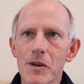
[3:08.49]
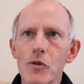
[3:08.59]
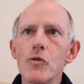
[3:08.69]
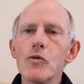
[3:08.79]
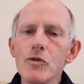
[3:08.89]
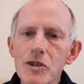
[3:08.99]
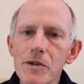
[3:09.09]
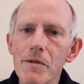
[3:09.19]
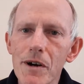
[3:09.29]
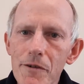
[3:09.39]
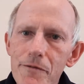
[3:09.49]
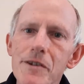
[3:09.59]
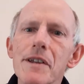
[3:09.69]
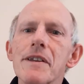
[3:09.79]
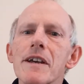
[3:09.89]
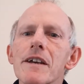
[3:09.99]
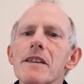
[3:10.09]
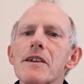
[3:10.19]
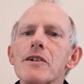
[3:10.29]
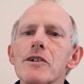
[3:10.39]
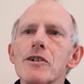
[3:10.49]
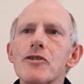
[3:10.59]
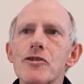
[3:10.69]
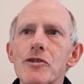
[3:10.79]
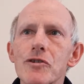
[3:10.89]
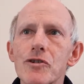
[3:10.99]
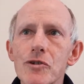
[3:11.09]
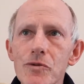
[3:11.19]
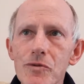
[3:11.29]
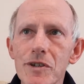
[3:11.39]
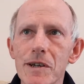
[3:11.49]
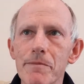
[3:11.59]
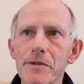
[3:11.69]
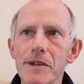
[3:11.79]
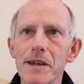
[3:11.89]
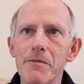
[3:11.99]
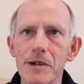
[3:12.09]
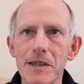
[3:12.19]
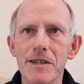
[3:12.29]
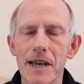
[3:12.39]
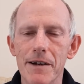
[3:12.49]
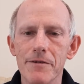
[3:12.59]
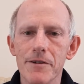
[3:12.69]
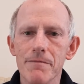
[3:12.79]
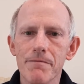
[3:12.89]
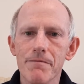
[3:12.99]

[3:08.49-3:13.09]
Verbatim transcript: All too often, the urge to do something wins out.